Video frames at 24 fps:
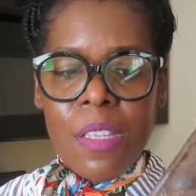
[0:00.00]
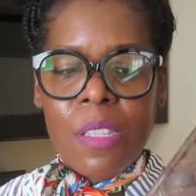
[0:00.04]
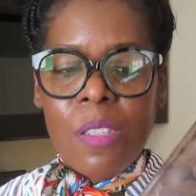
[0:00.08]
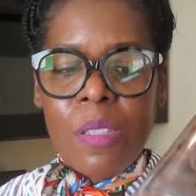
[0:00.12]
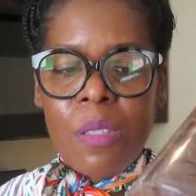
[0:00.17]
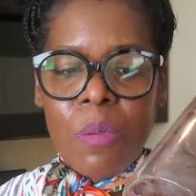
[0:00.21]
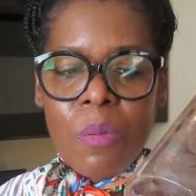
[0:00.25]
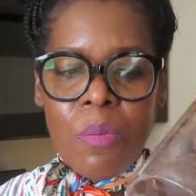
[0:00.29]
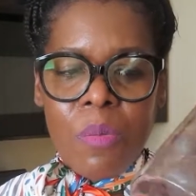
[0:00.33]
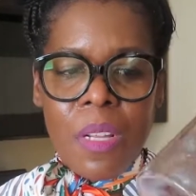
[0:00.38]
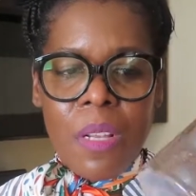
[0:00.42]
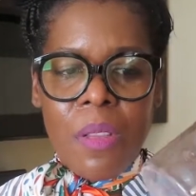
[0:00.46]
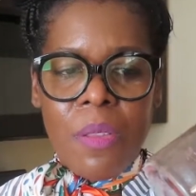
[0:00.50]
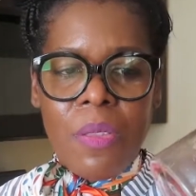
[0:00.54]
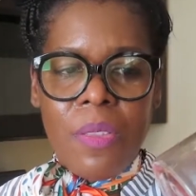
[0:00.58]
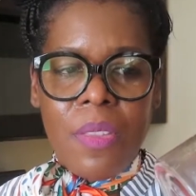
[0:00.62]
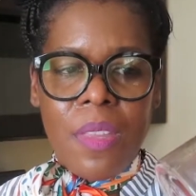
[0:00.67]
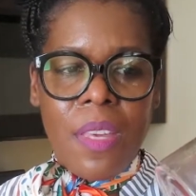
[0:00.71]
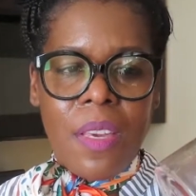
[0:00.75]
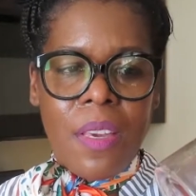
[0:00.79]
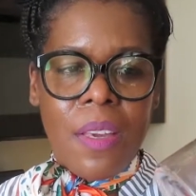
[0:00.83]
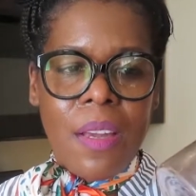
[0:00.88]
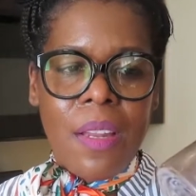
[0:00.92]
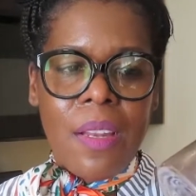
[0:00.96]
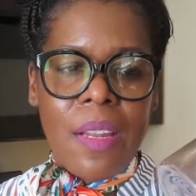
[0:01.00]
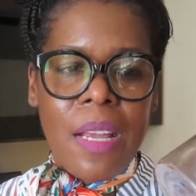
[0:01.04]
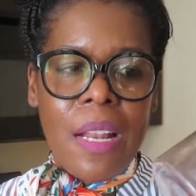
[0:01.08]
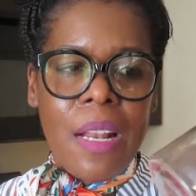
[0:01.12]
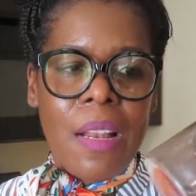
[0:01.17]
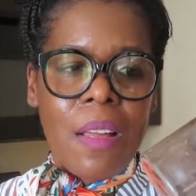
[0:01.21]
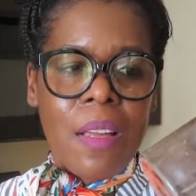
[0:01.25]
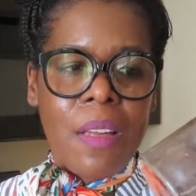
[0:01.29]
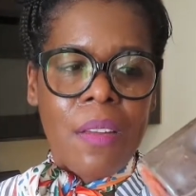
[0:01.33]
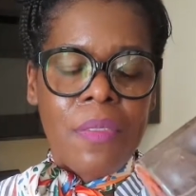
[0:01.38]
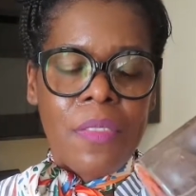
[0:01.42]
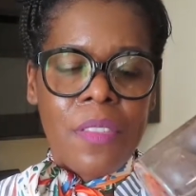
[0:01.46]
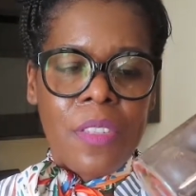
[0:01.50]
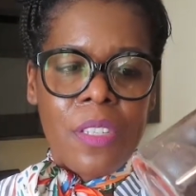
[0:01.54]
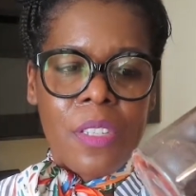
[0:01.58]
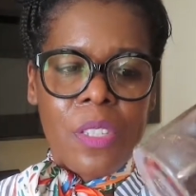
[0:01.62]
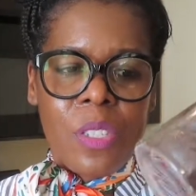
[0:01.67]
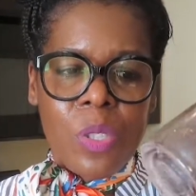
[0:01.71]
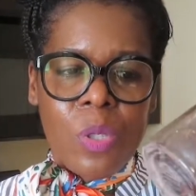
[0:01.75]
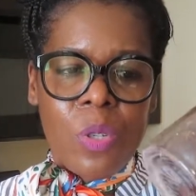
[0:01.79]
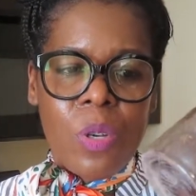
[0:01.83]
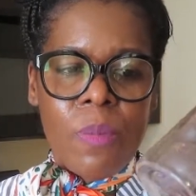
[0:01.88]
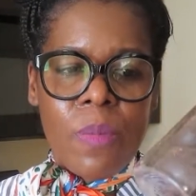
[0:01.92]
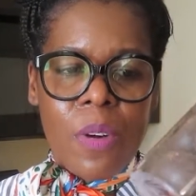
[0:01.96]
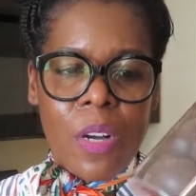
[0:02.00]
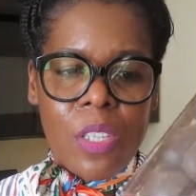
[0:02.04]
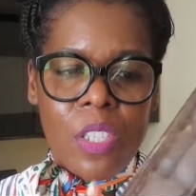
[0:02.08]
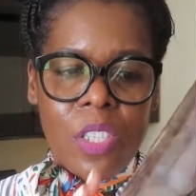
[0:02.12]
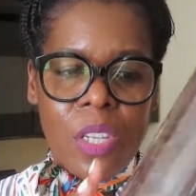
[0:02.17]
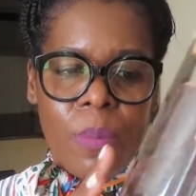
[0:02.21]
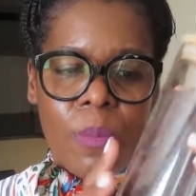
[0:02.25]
the real thing, and I love this so much.